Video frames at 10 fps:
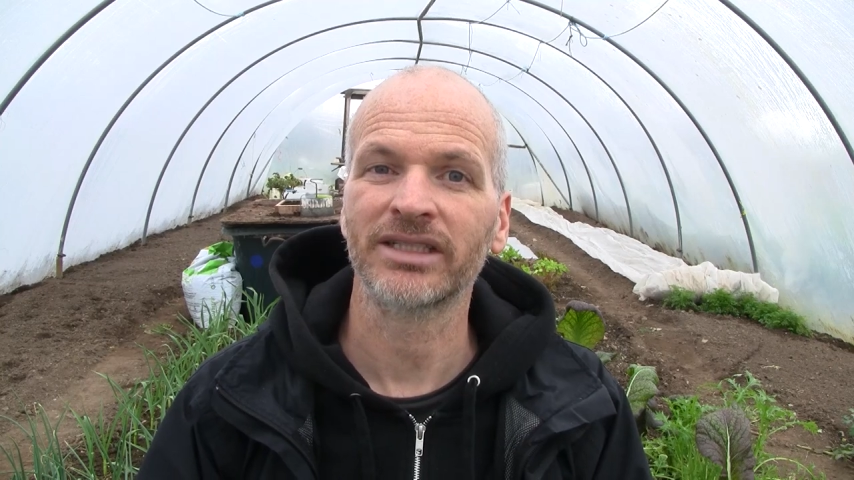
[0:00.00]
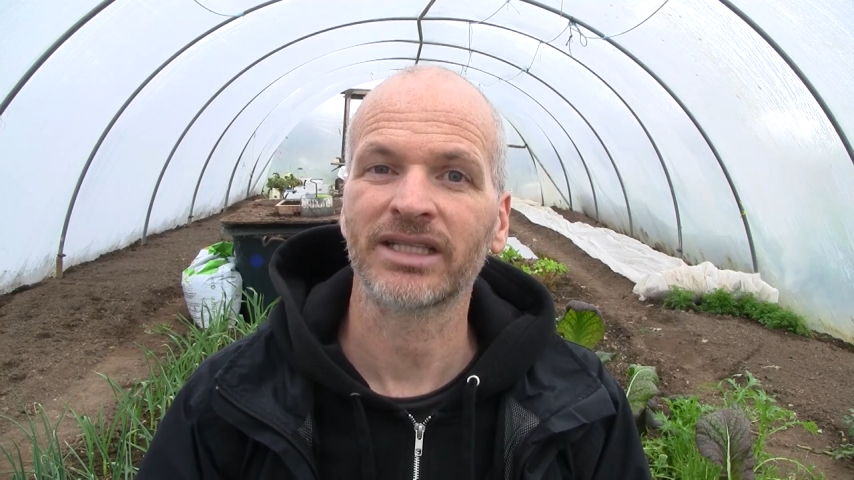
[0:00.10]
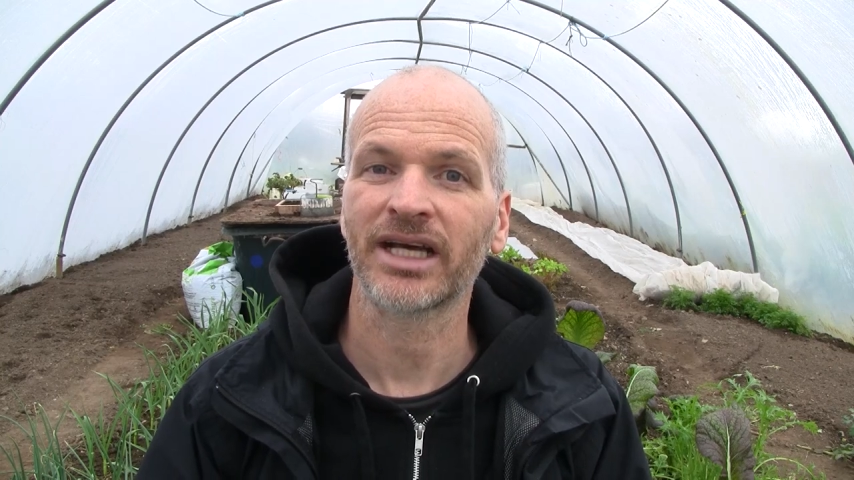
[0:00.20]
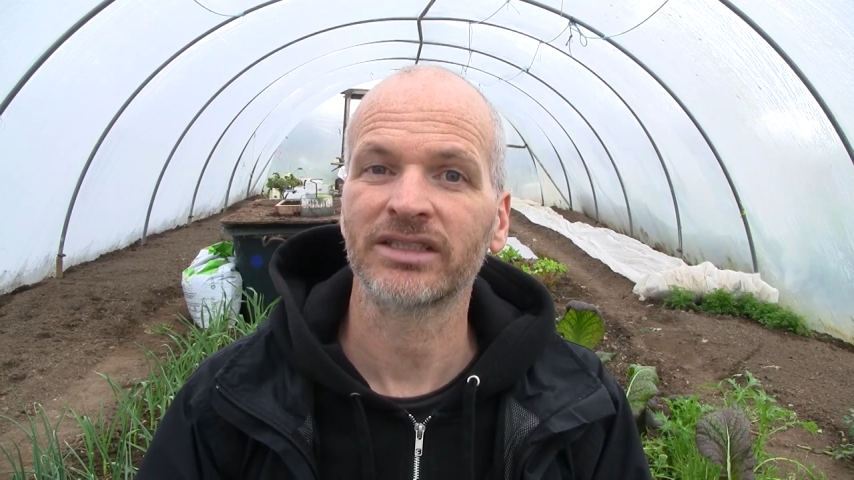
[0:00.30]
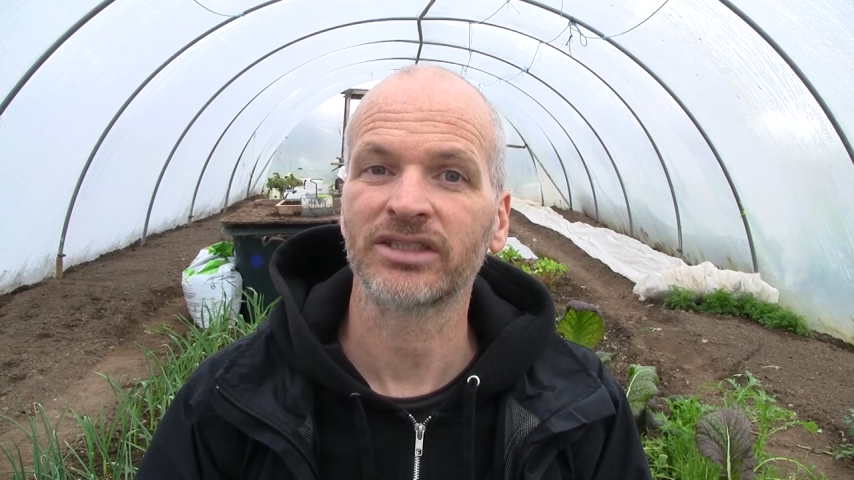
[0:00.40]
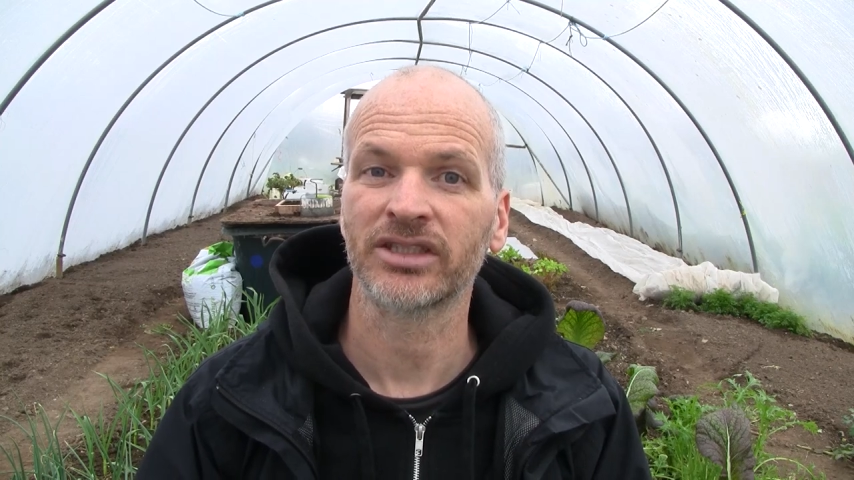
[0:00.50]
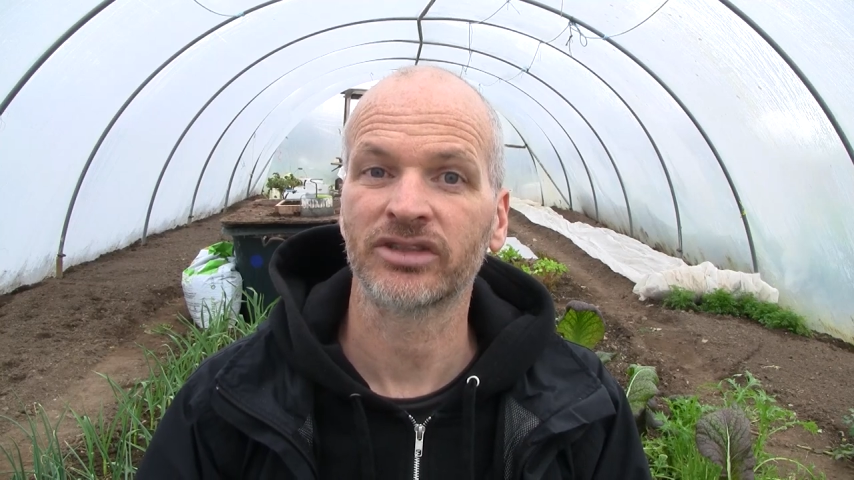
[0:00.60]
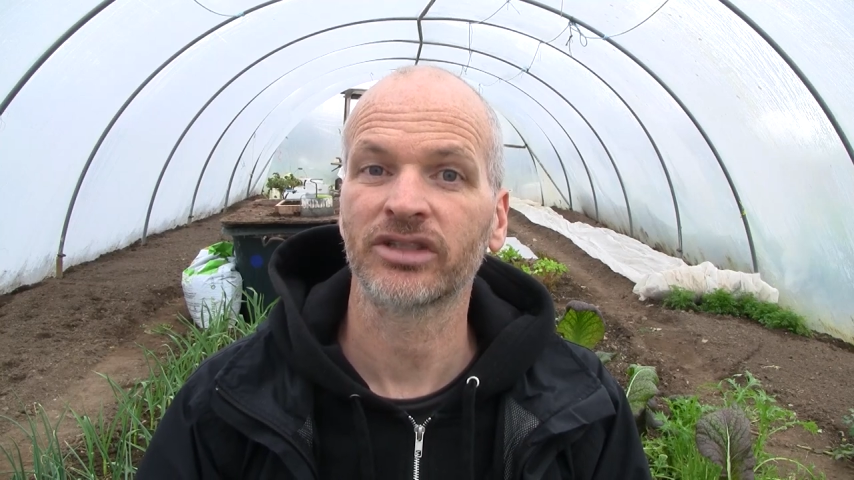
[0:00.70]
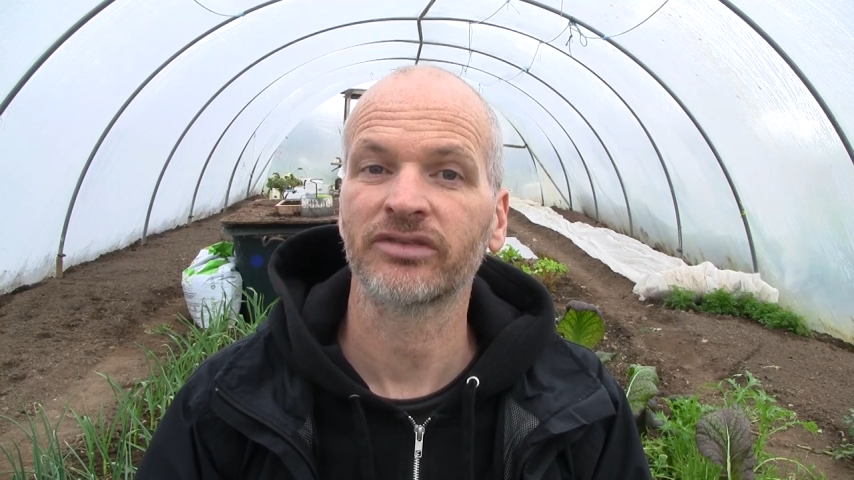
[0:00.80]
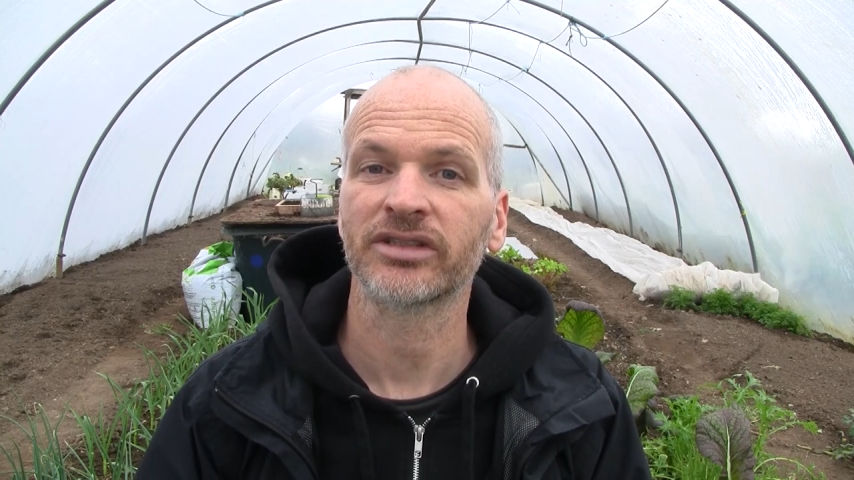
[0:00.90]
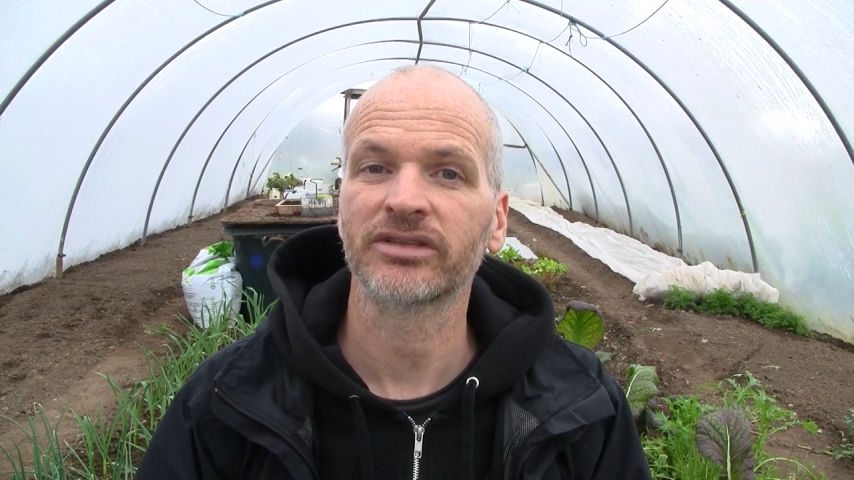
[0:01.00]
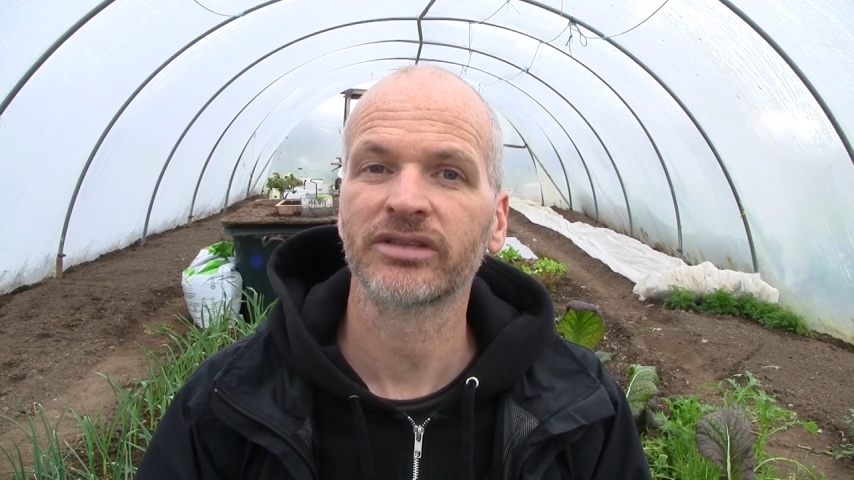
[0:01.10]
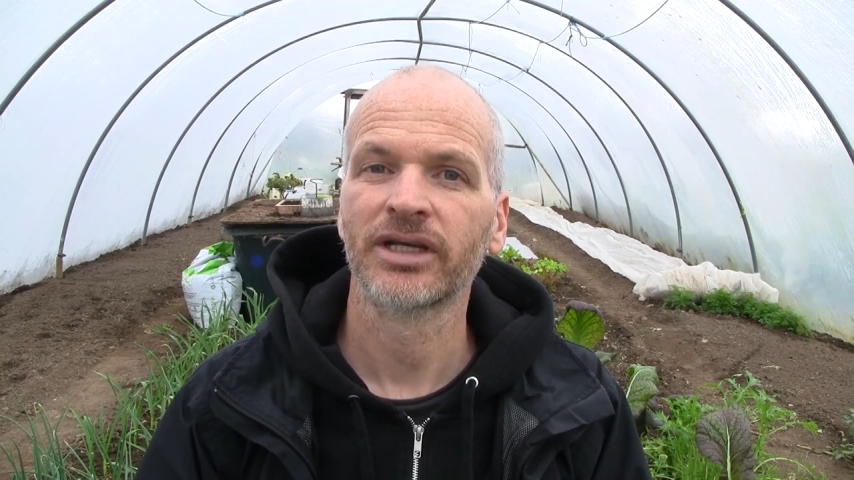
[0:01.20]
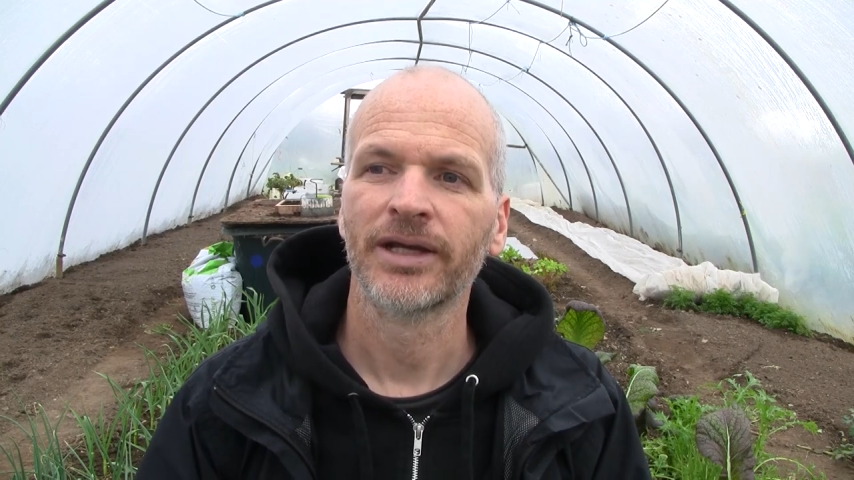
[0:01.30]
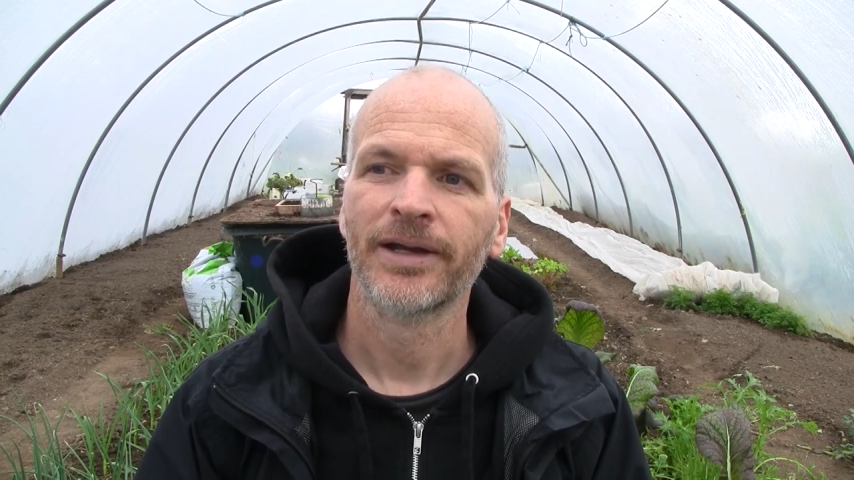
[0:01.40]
is added to the surface